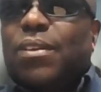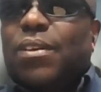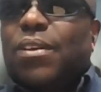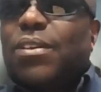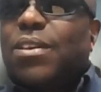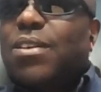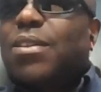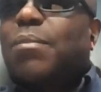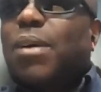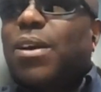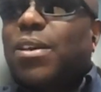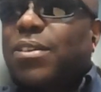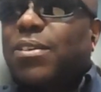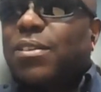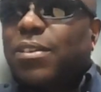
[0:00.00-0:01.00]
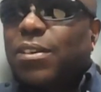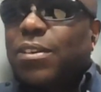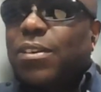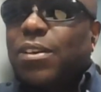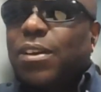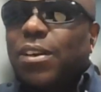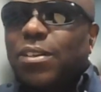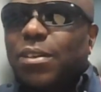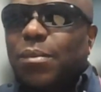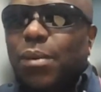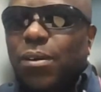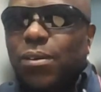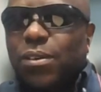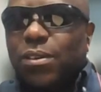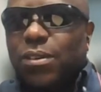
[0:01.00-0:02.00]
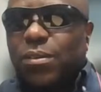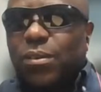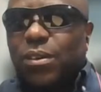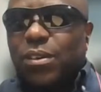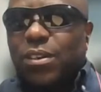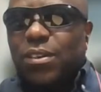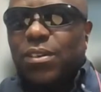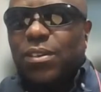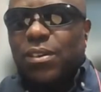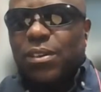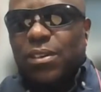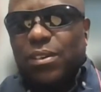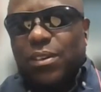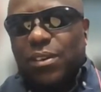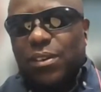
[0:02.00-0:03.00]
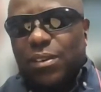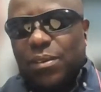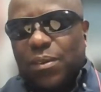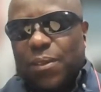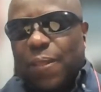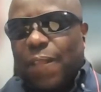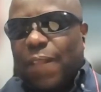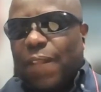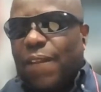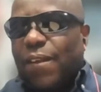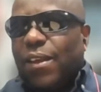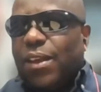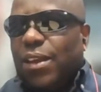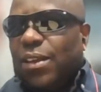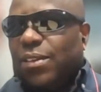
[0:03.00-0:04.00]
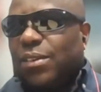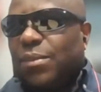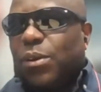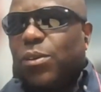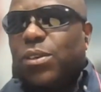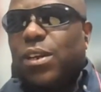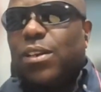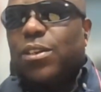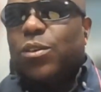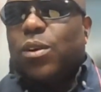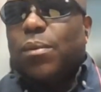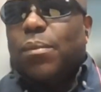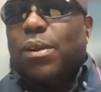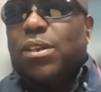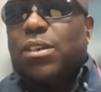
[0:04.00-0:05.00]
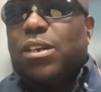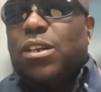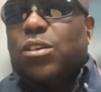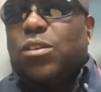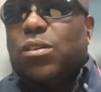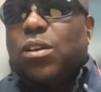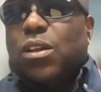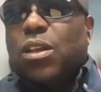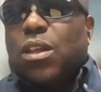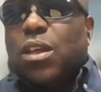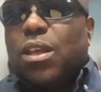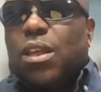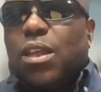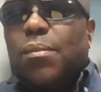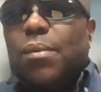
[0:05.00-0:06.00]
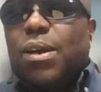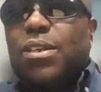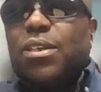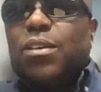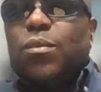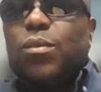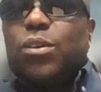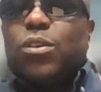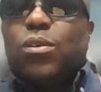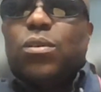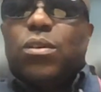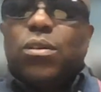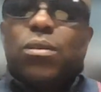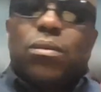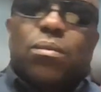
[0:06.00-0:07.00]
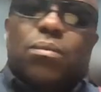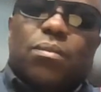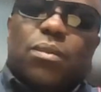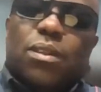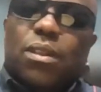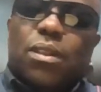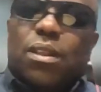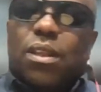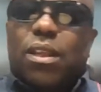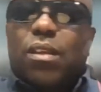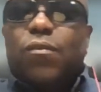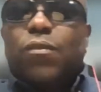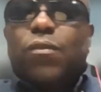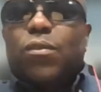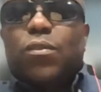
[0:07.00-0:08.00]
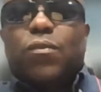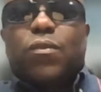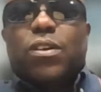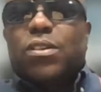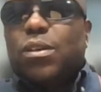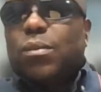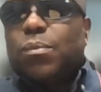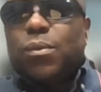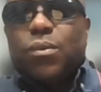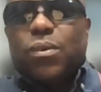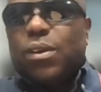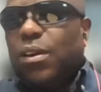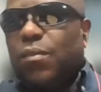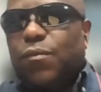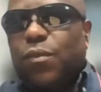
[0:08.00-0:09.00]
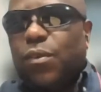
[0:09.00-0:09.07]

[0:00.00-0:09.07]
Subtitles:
Just imagine. It's about what, it's about challenging your imagination. Imagine what you could do if, for example, if